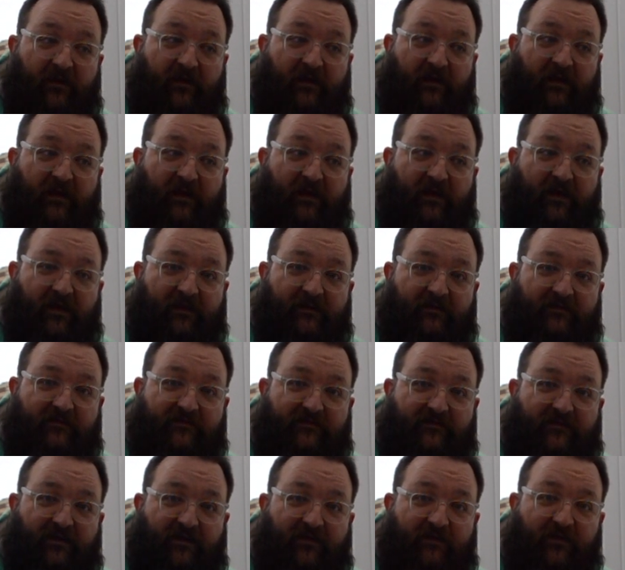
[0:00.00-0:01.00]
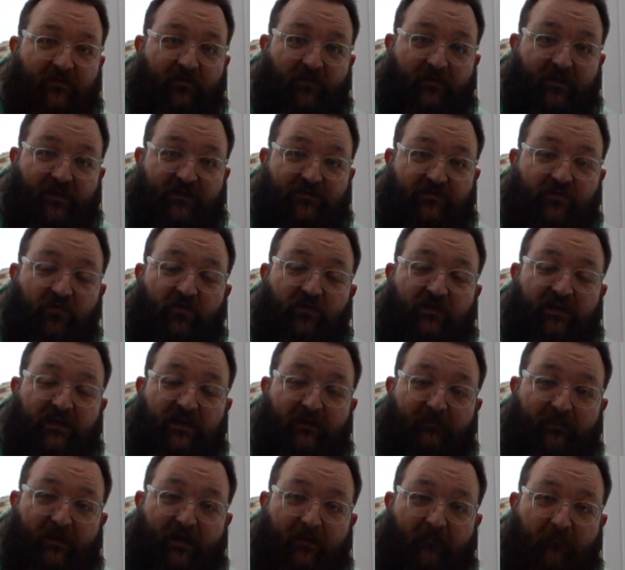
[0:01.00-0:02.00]
and they know what they're talking
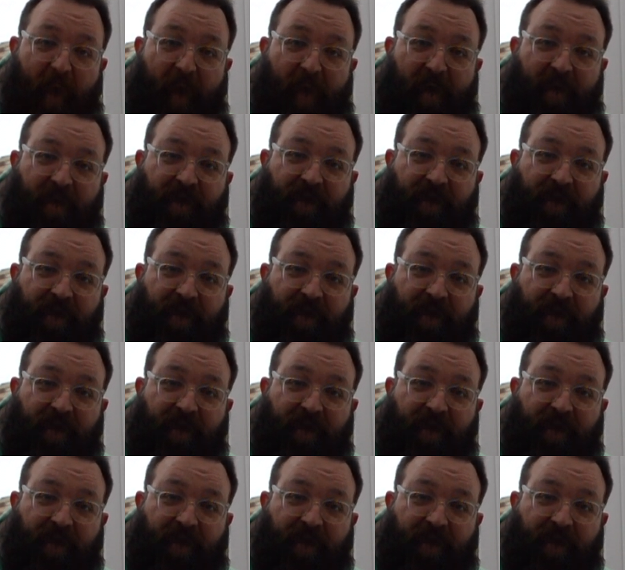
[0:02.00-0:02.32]
about,